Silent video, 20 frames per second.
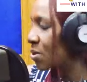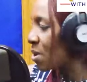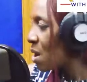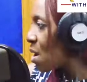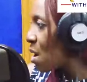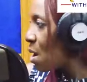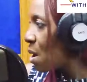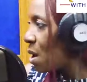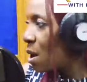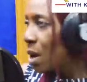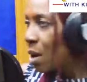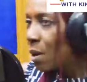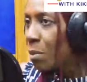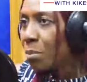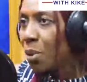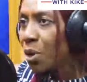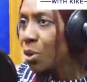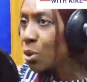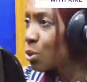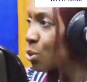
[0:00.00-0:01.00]
things.
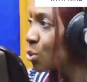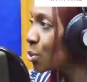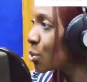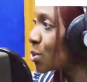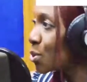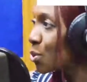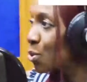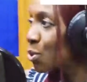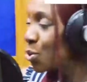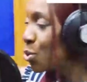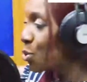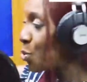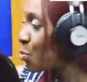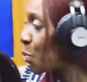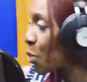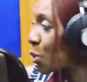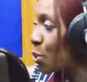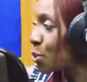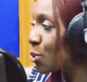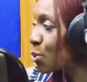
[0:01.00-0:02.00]
Bottles, you could use
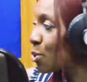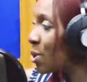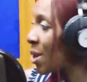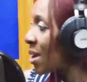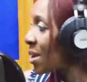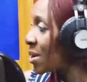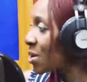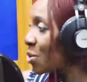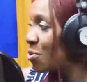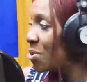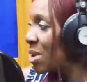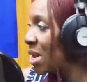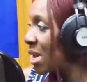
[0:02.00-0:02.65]
bottles and